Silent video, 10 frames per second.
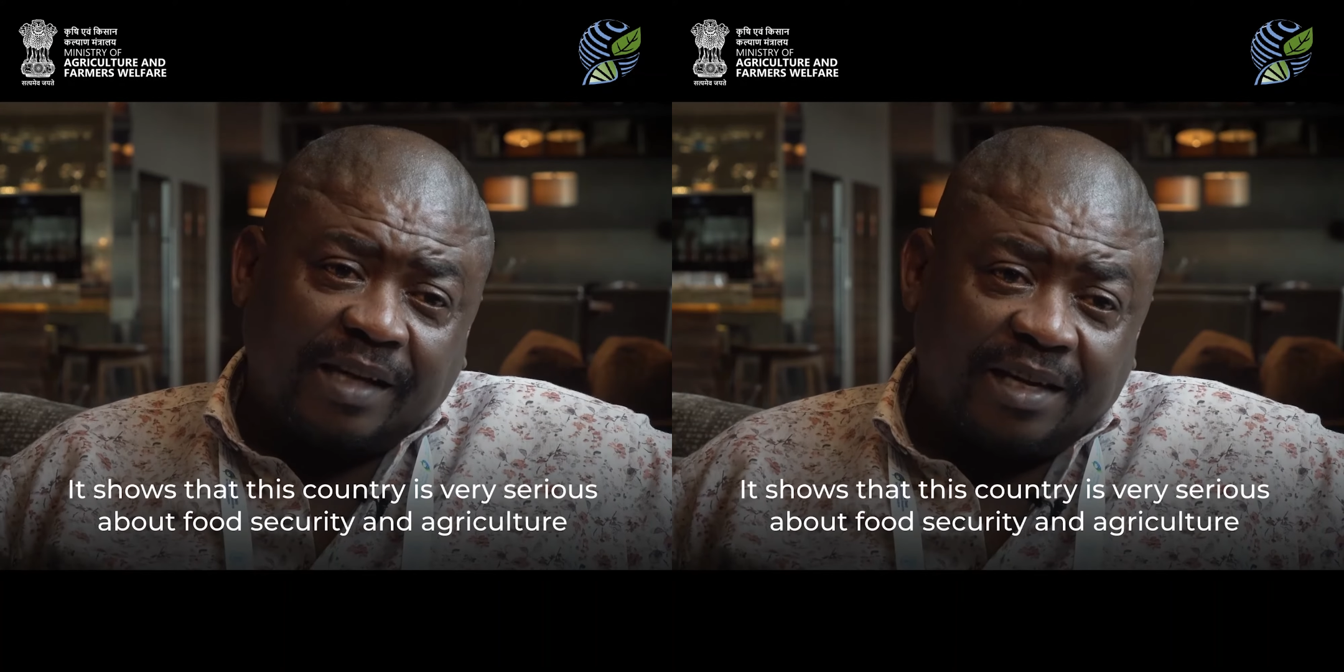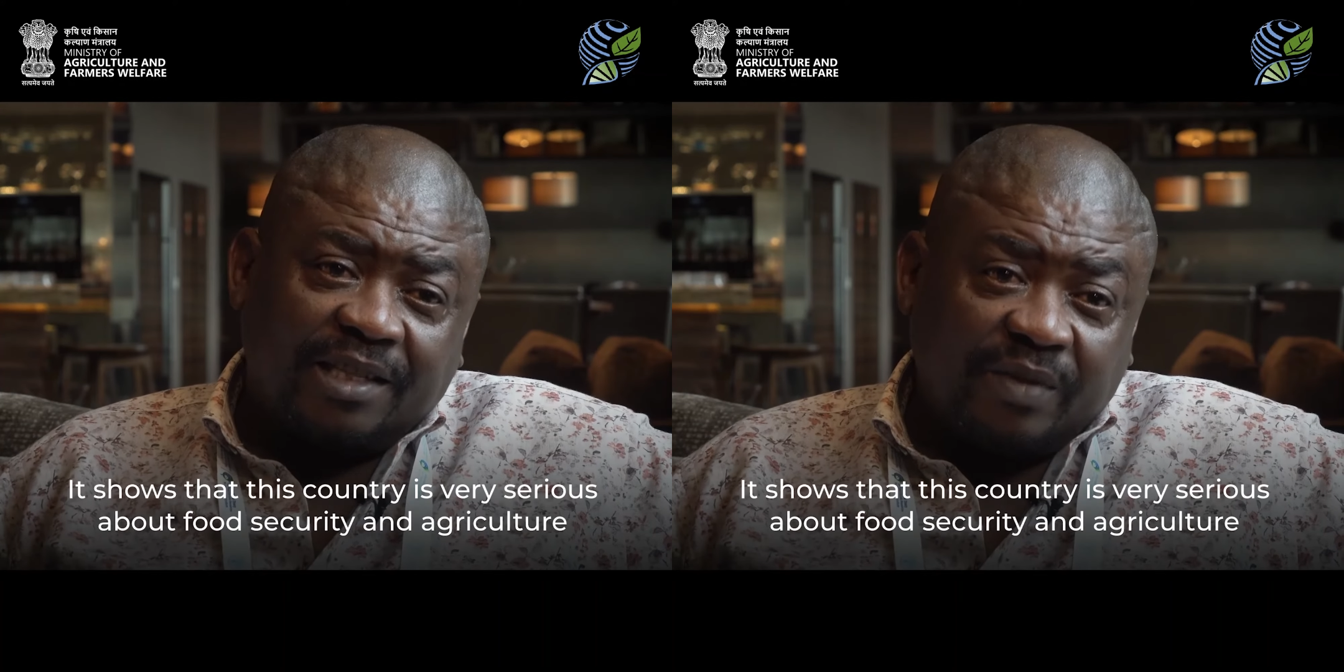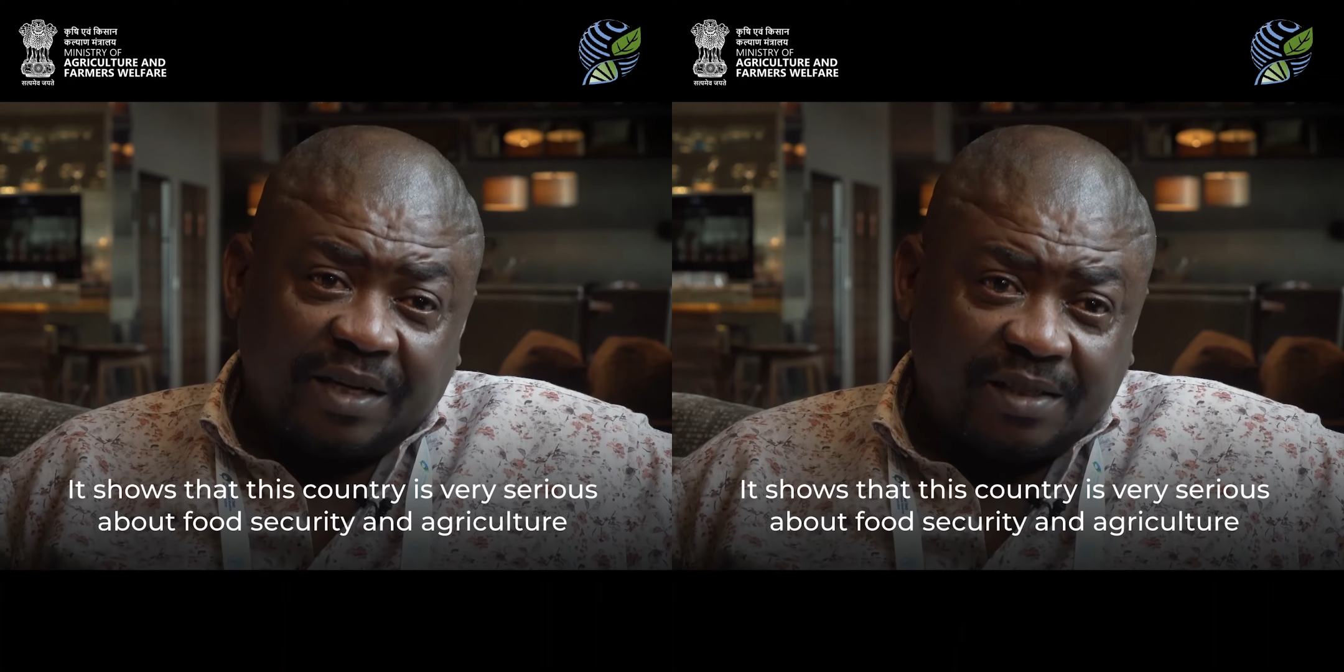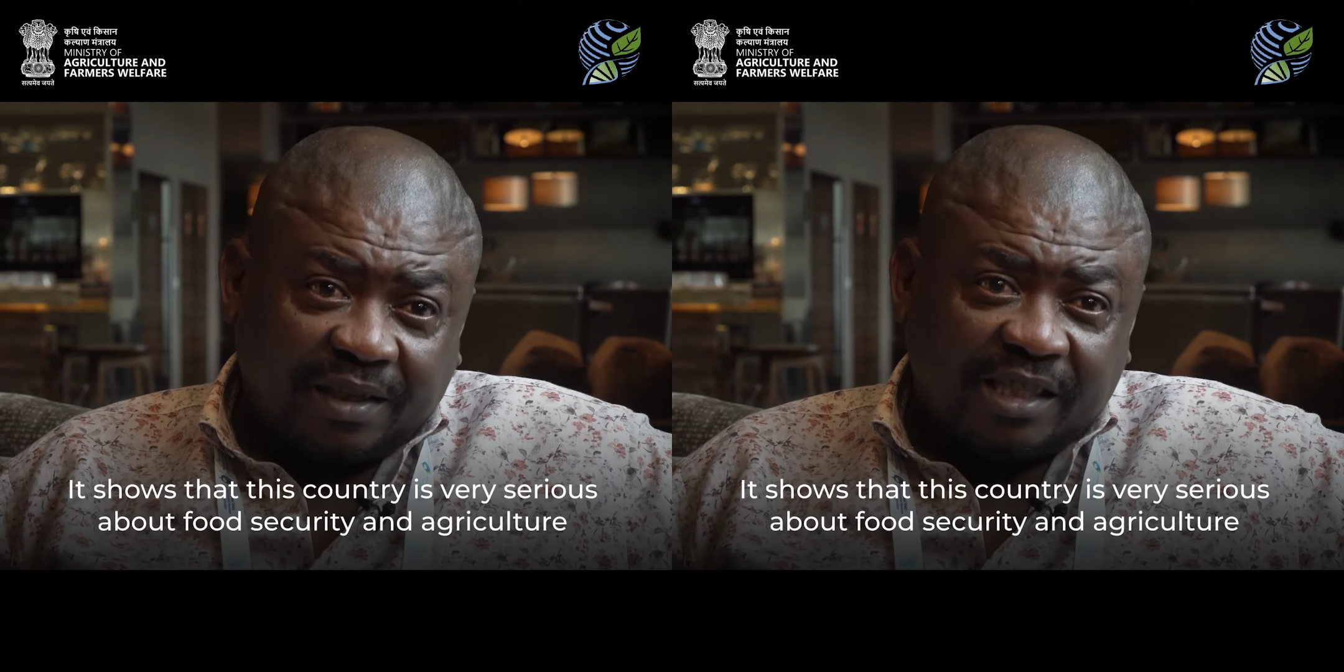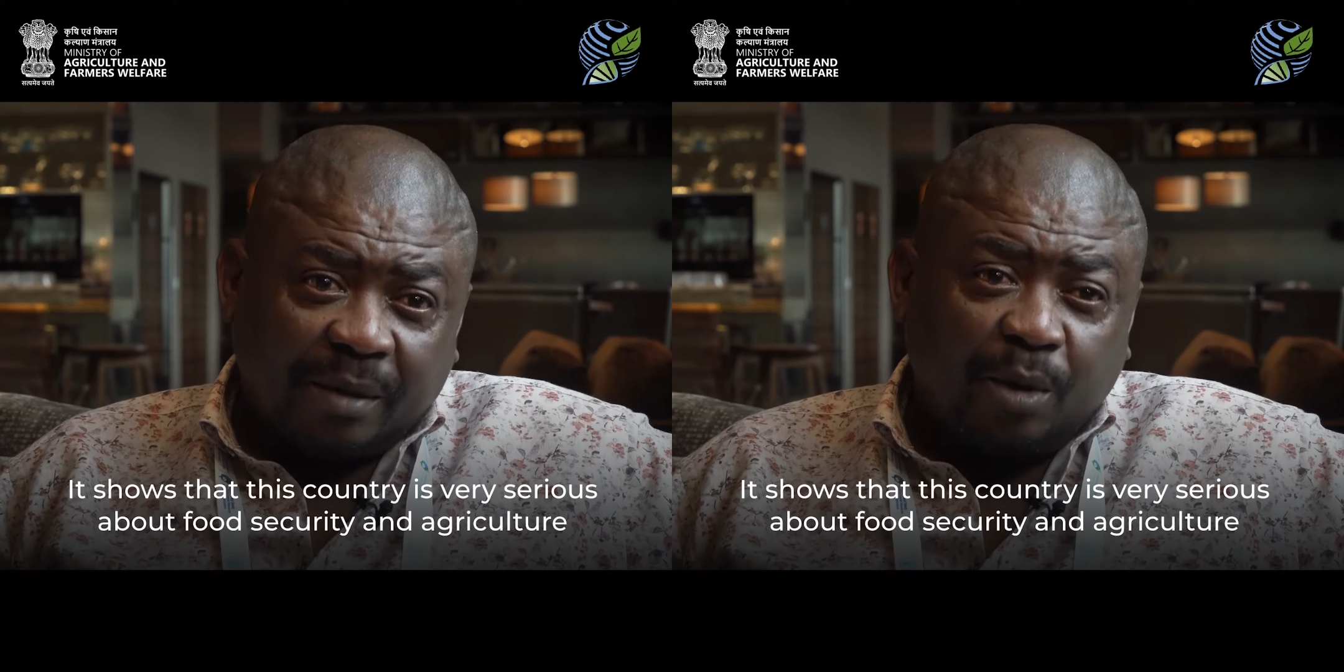country is very serious